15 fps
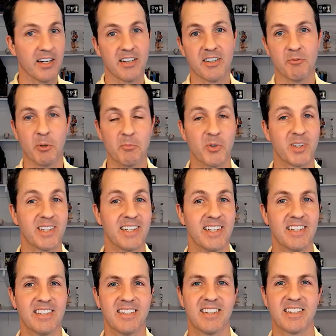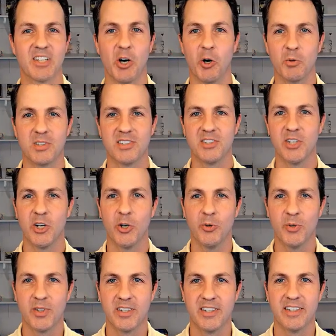One more thing, the
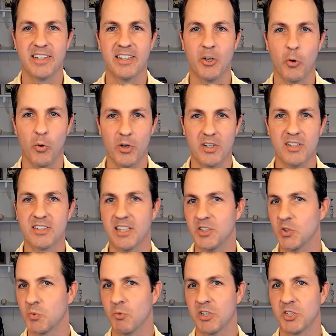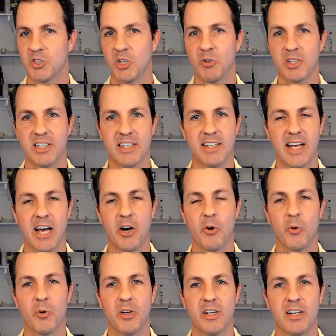OCO orders. I just want to show again
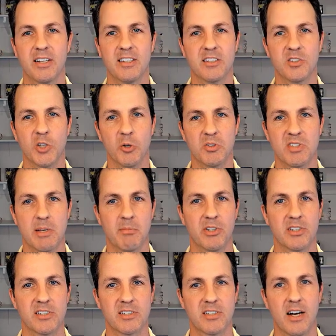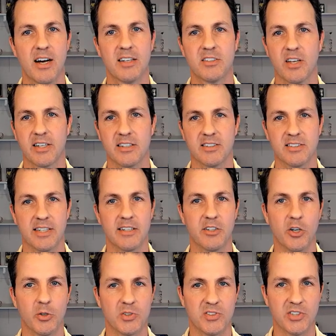how it's so similar to stocks. I can set an
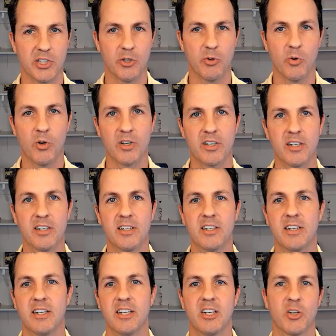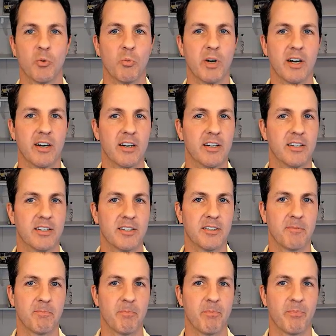OCO order where
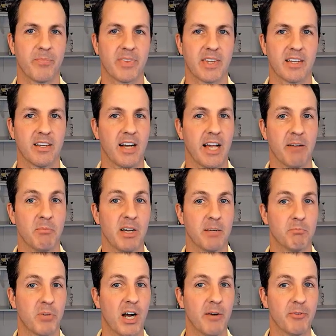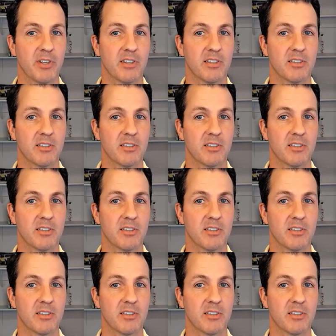I have my profit